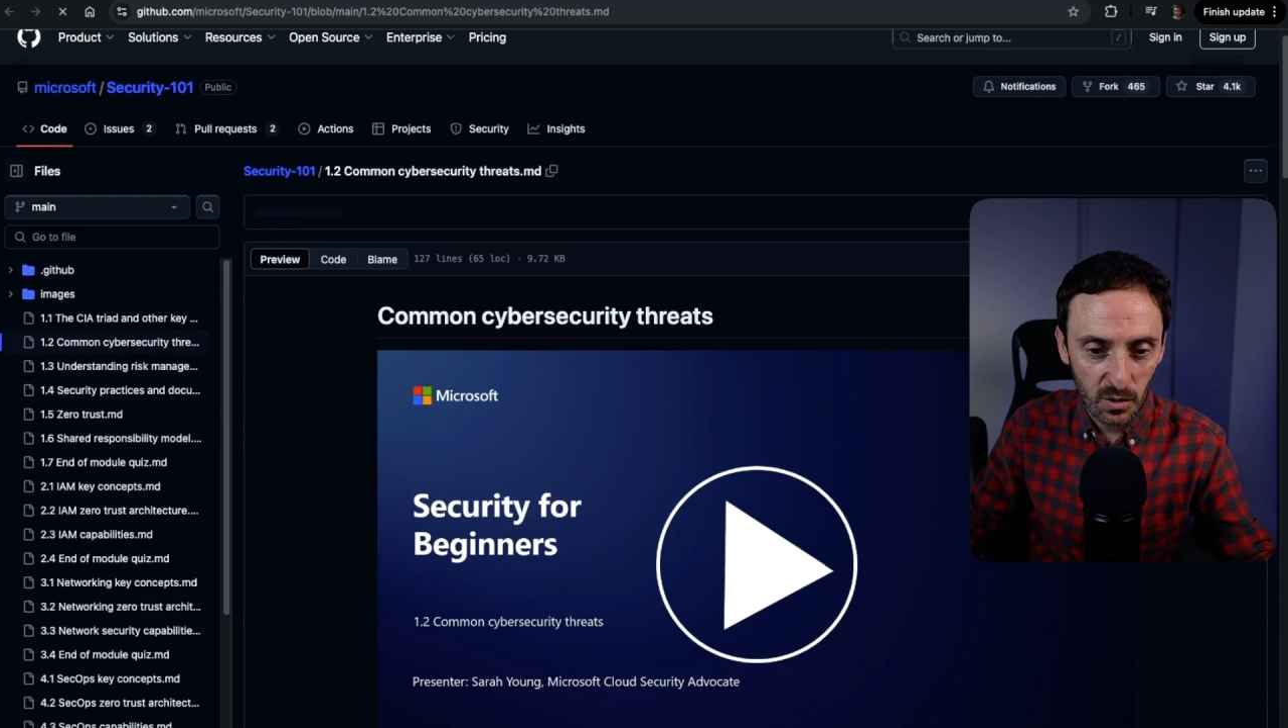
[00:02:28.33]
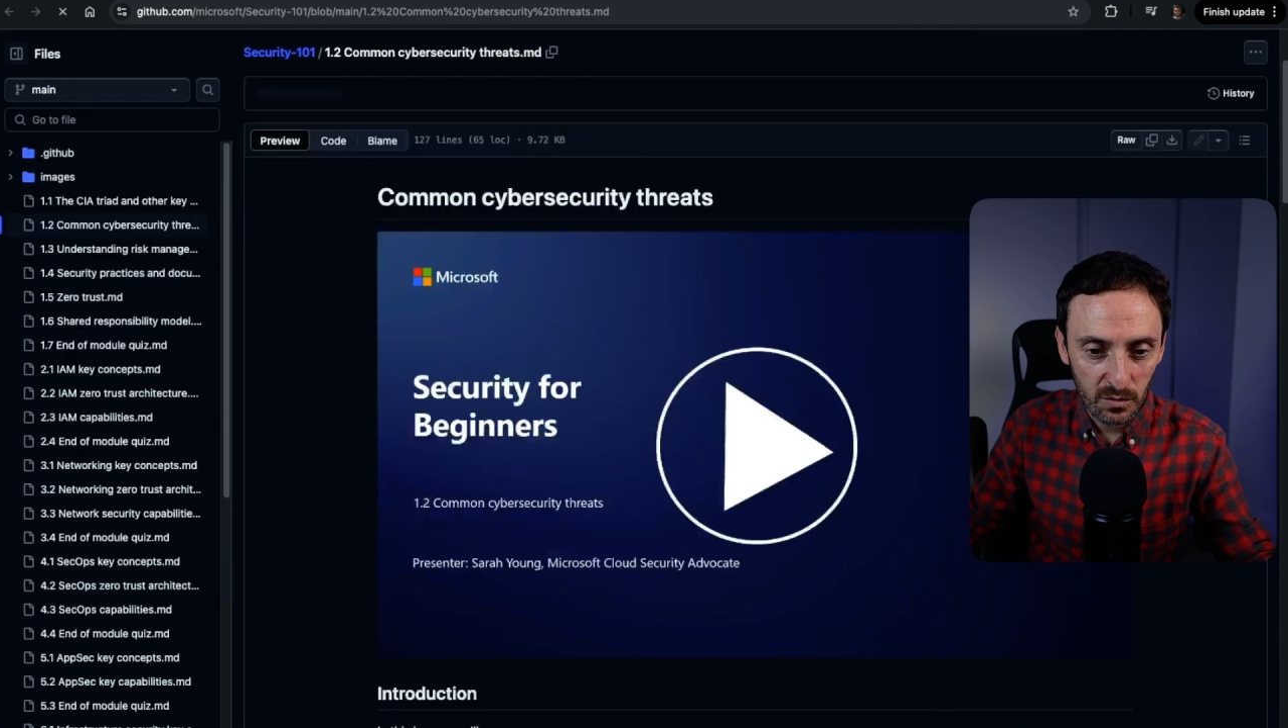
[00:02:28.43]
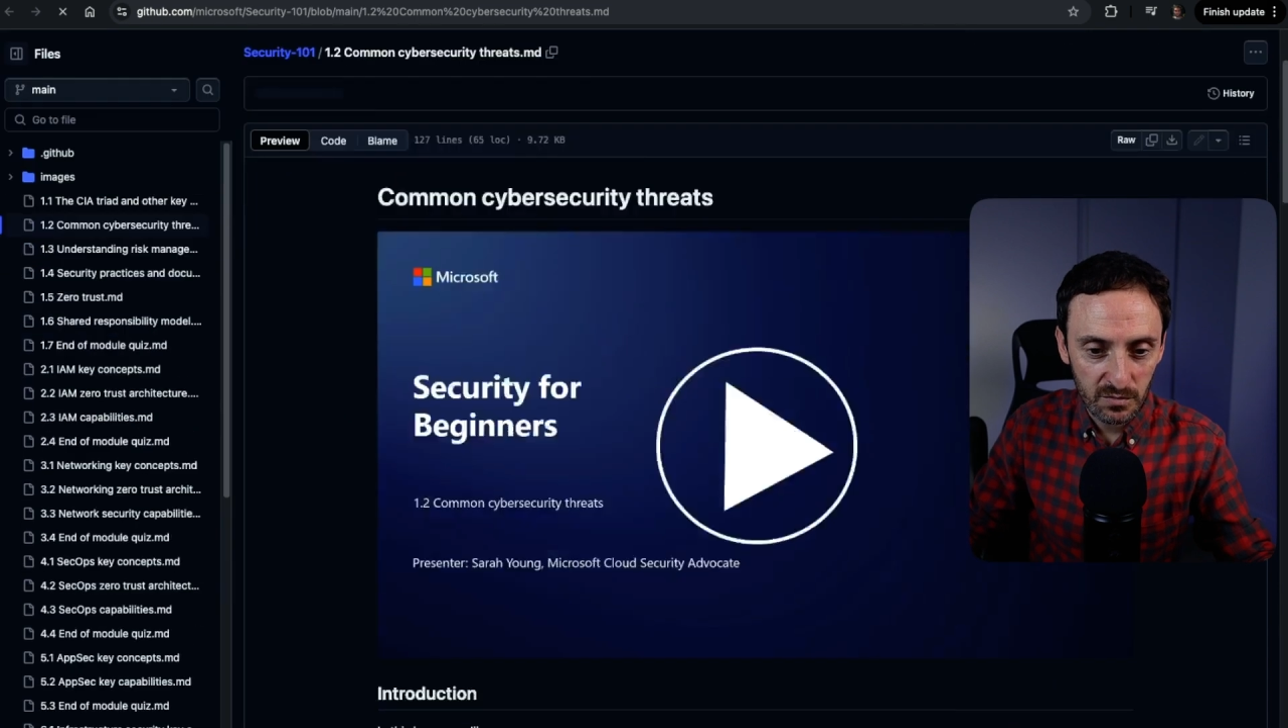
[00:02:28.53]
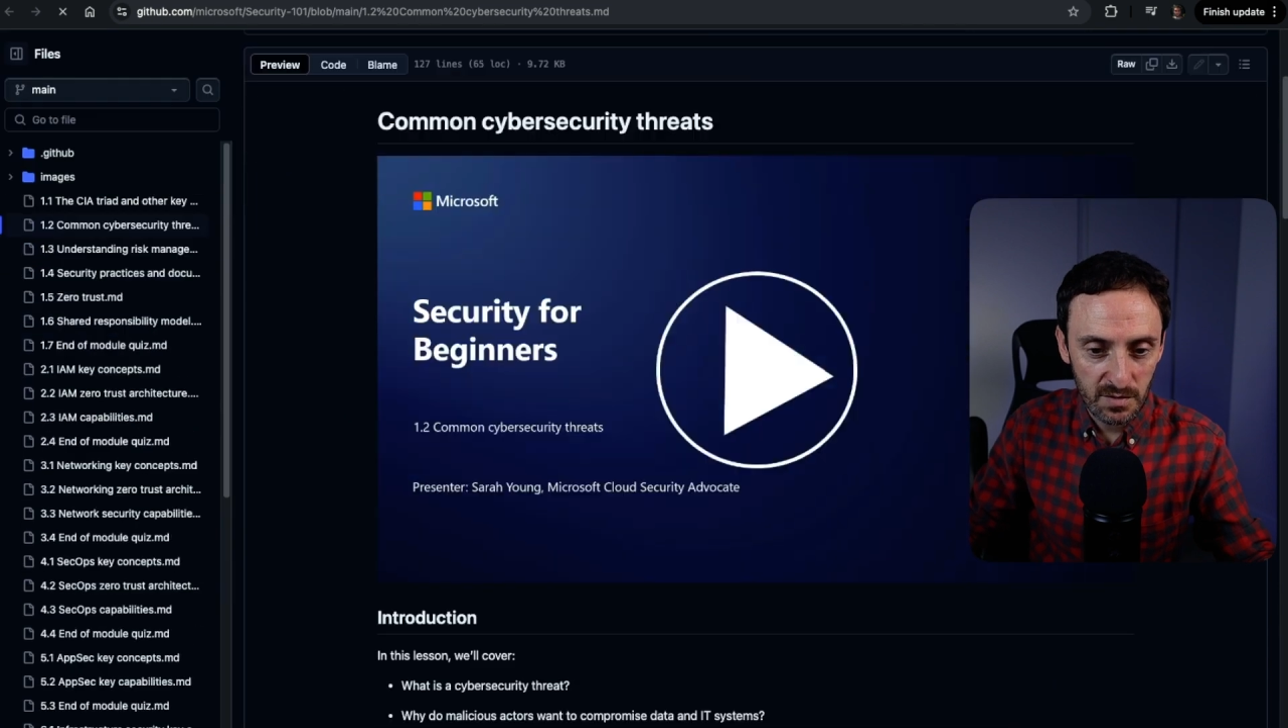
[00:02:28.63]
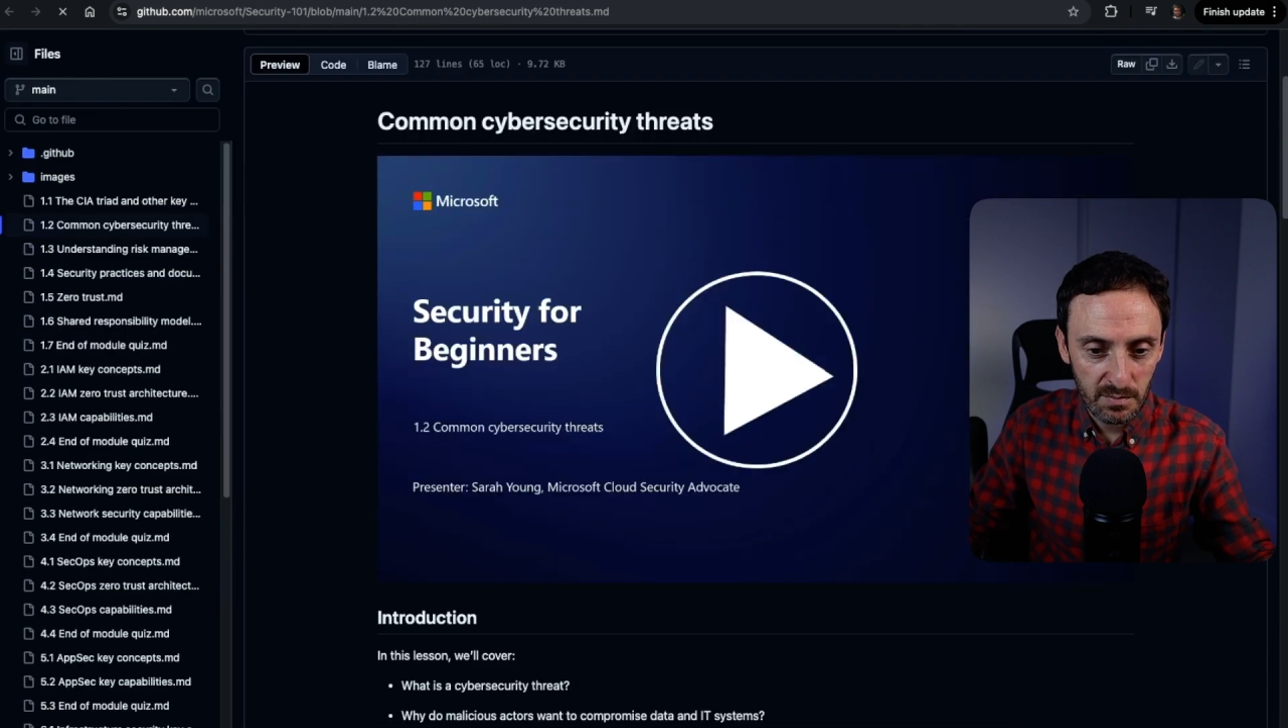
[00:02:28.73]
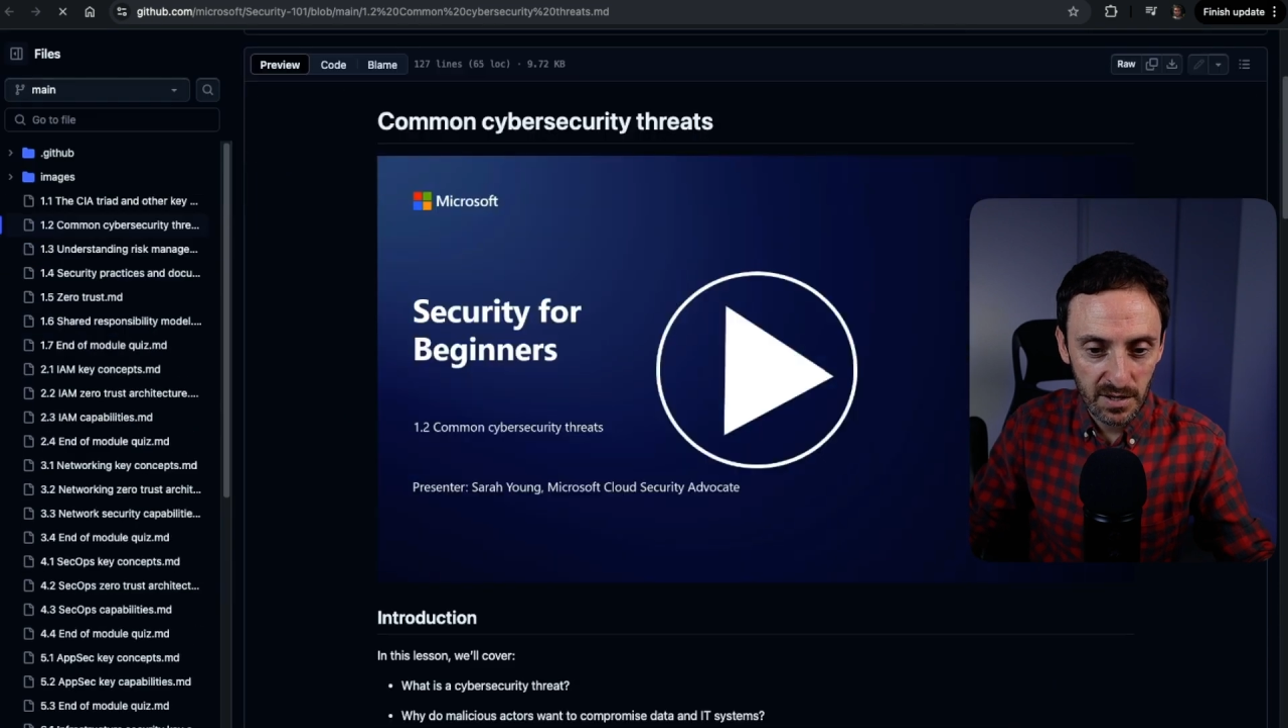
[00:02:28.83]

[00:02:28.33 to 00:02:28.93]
of the